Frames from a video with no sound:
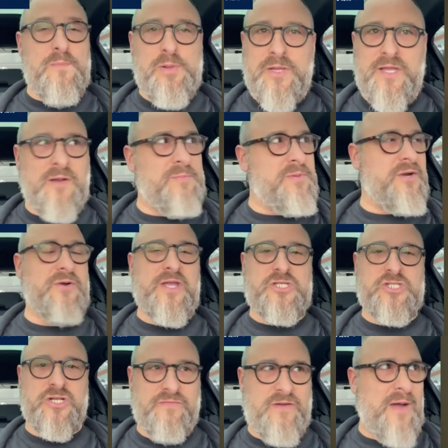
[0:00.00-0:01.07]
complete
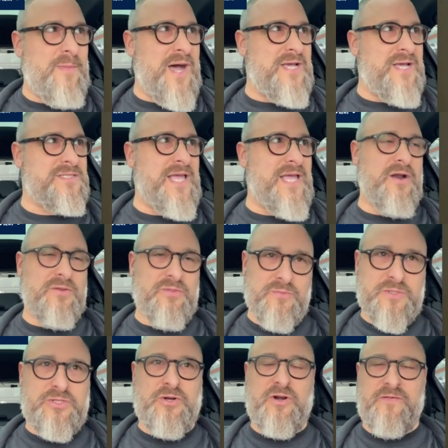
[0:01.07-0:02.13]
obliteration of Hamas and the
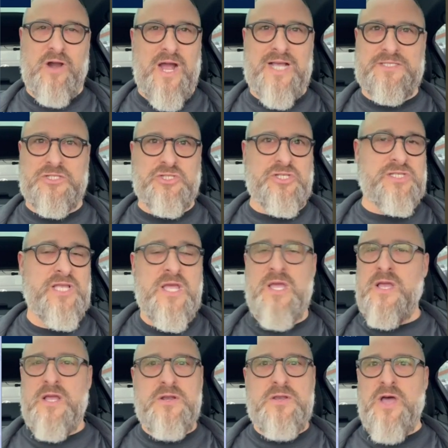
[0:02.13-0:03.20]
return of our hostages.
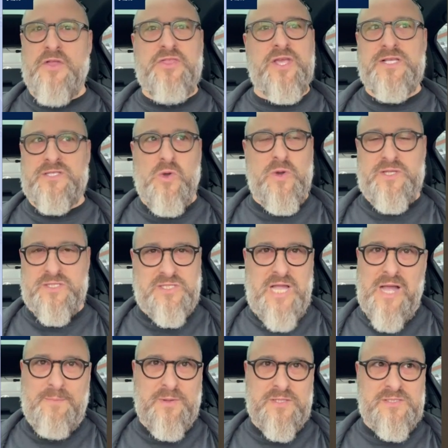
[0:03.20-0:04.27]
Nothing is going to
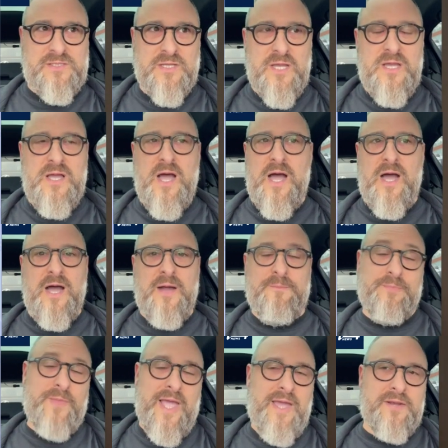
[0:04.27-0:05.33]
stop us.
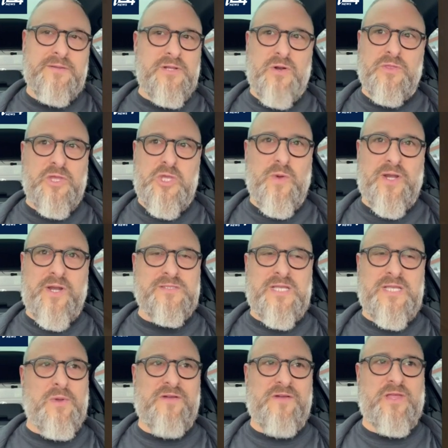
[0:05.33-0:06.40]
And the UN could
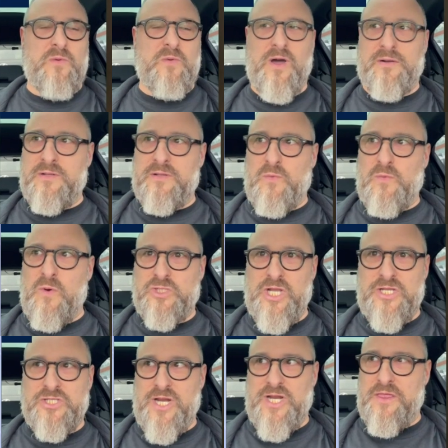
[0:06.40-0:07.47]
say whatever they want. It won't
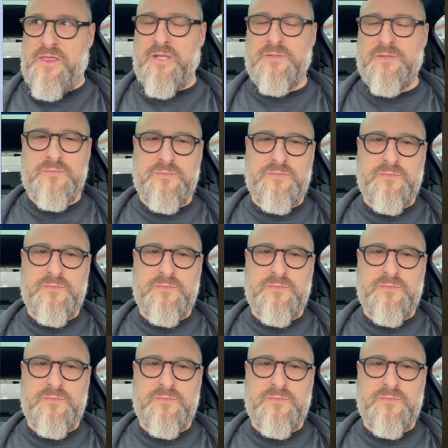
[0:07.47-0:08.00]
change anything.